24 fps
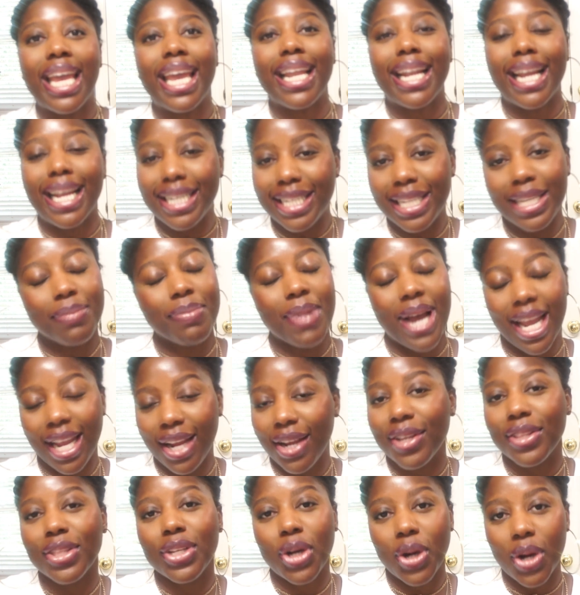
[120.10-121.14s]
and I did my
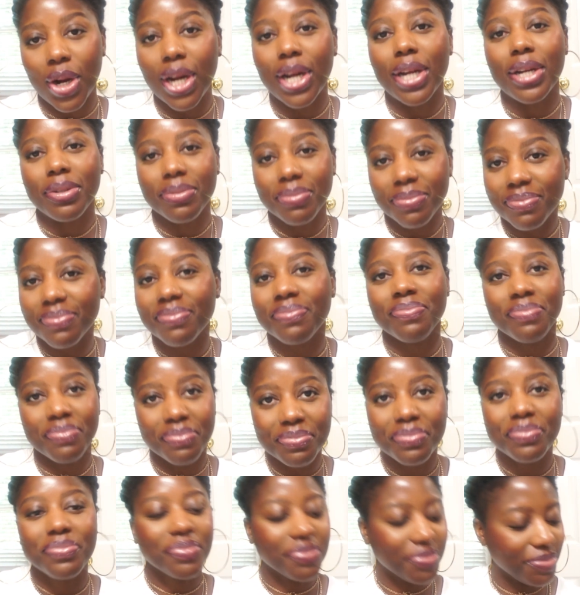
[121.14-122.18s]
hair in the car.
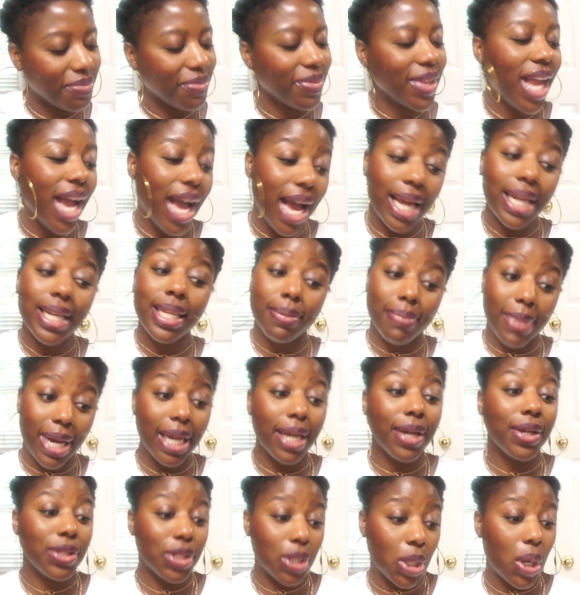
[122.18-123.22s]
I did my
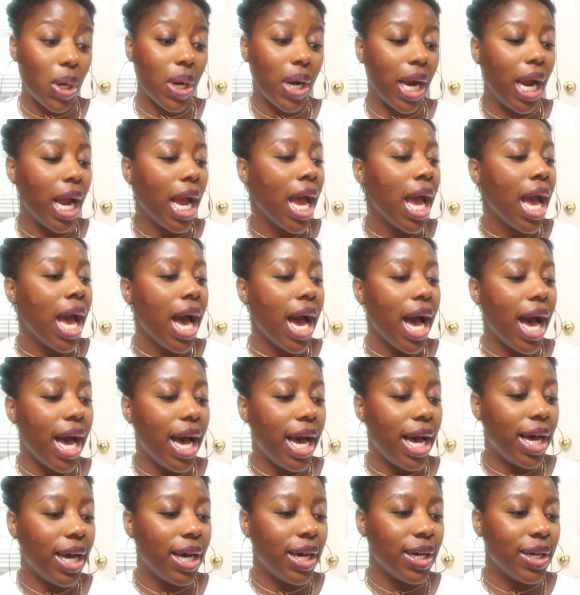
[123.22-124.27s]
hair in the
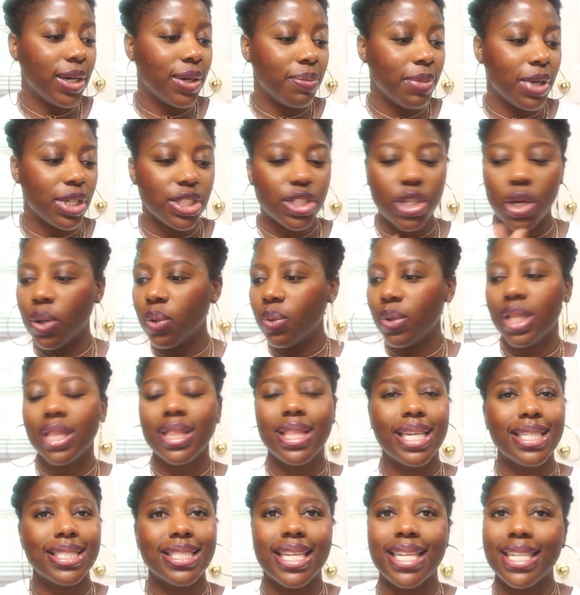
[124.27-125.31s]
car. So
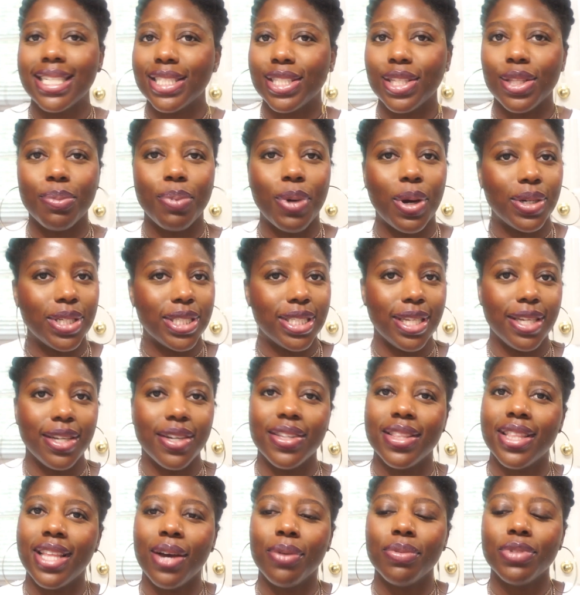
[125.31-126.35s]
let's get into the
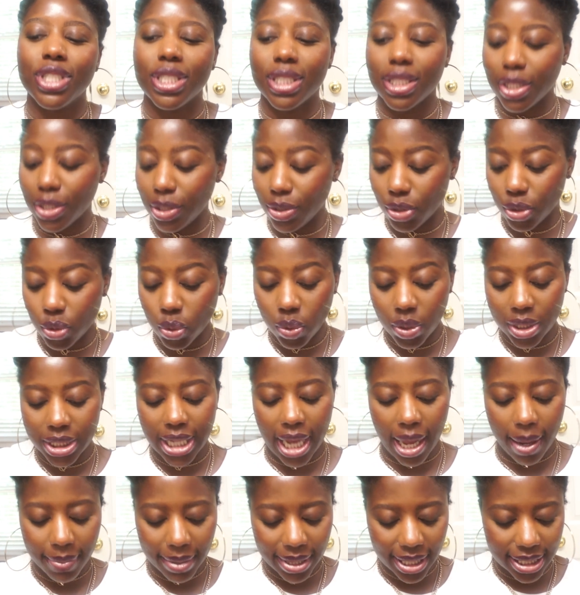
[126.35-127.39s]
ponytail. That was just a little story
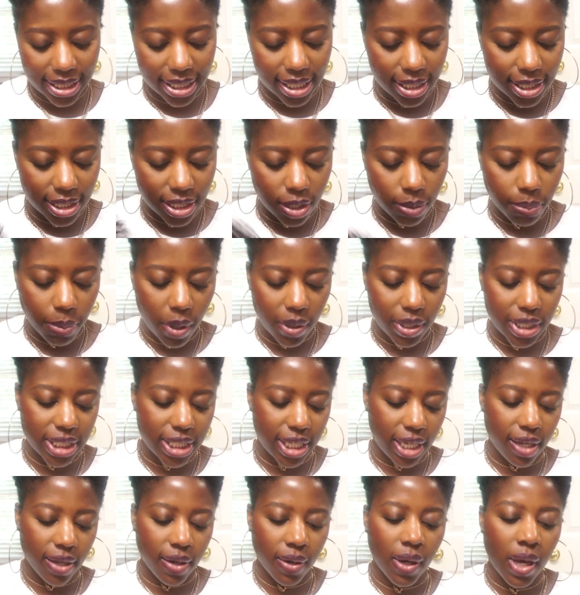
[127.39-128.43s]
time, but let's get into the
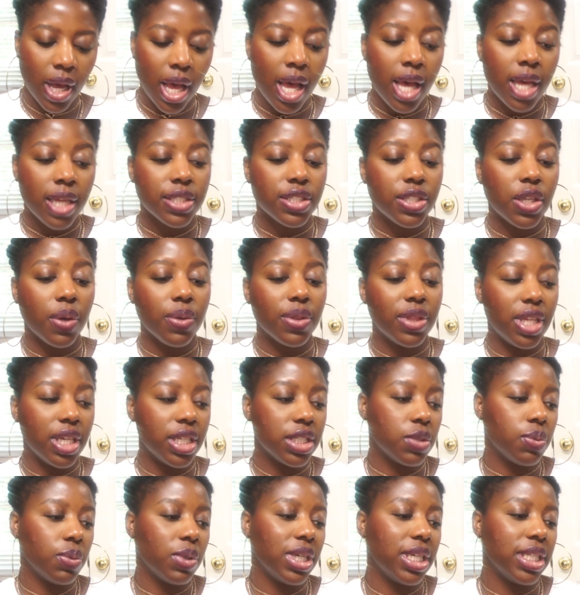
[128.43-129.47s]
ponytail. So
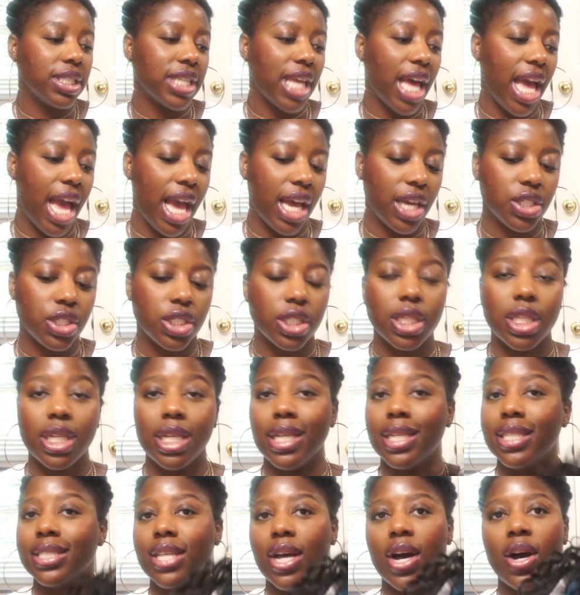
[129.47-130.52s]
this one is
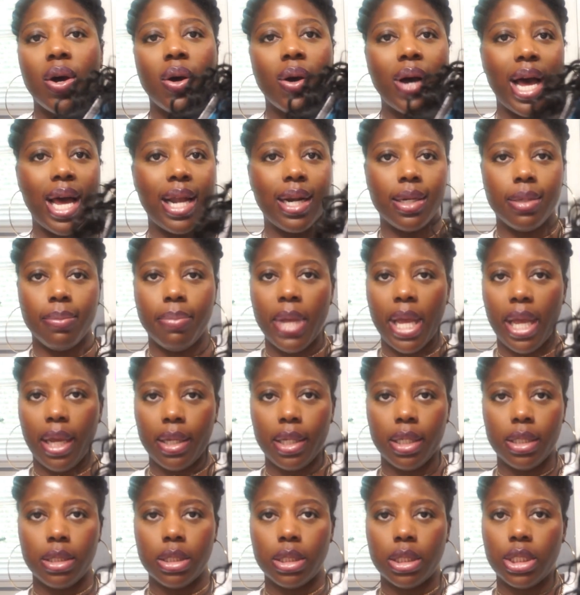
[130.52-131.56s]
actually, it's all out of the
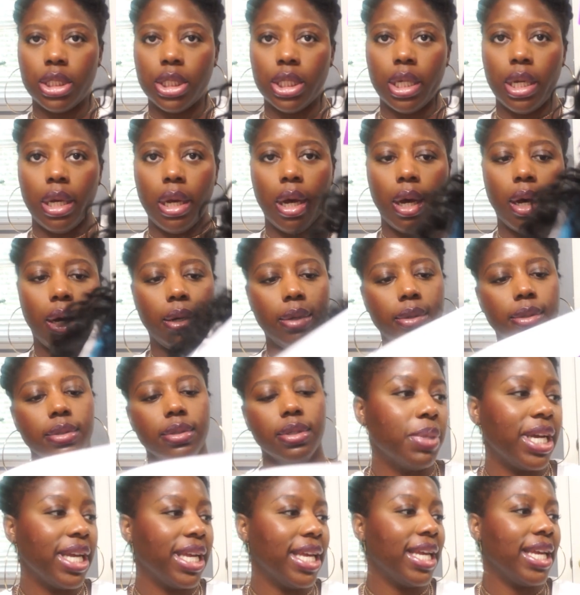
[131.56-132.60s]
package, child.
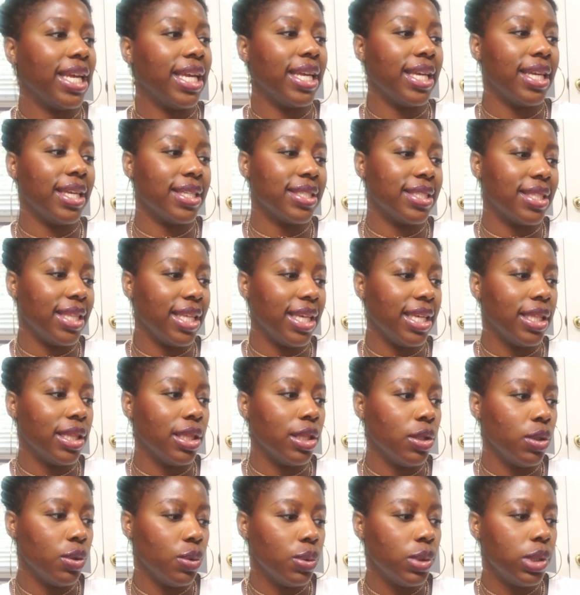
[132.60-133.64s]
But it is the
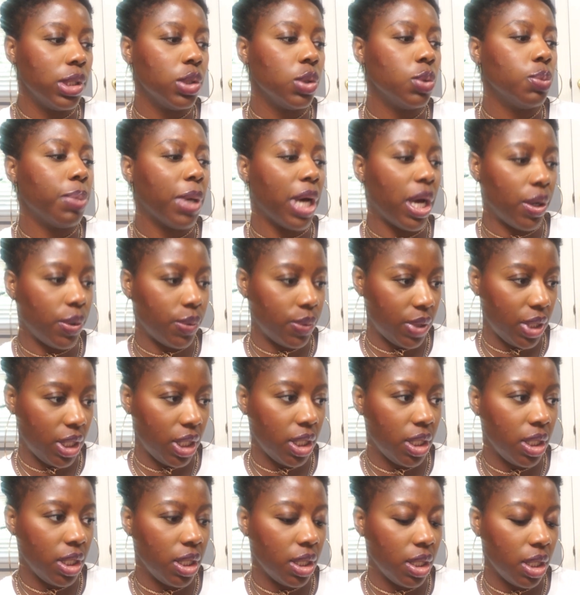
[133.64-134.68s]
Lulu
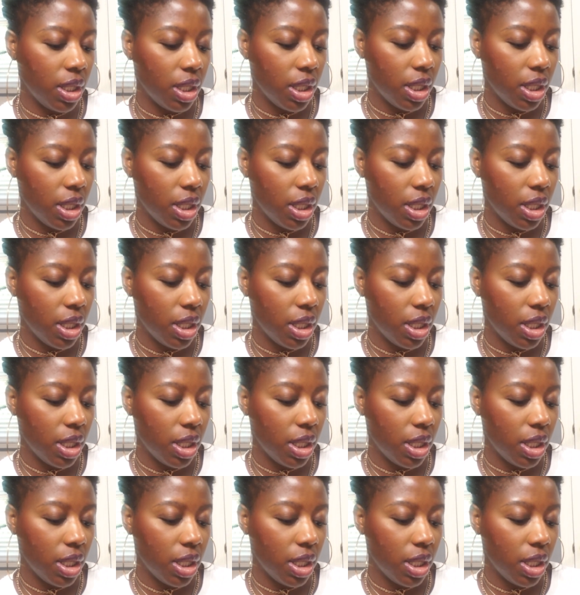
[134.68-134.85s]
Pony